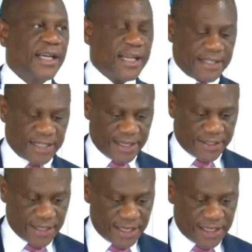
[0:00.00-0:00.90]
as I
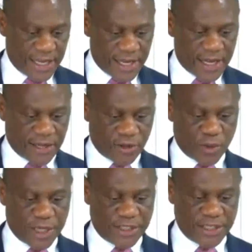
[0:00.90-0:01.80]
said earlier, in
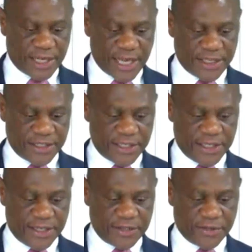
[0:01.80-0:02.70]

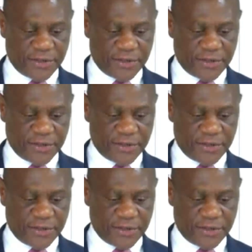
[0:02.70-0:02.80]
2019,